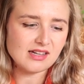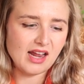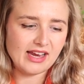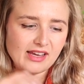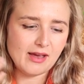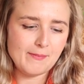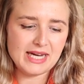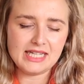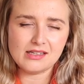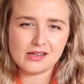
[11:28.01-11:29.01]
Like,
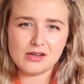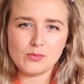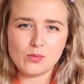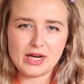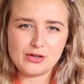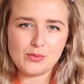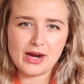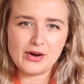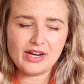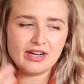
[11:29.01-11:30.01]
immediately when you
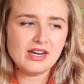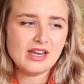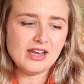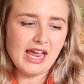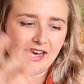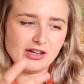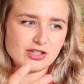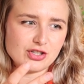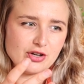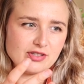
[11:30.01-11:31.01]
wear it, it
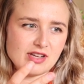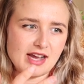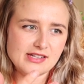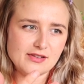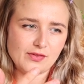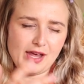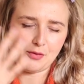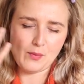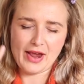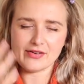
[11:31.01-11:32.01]
shows signs of
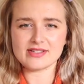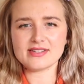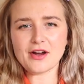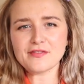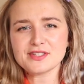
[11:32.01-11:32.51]
like wear and stuff.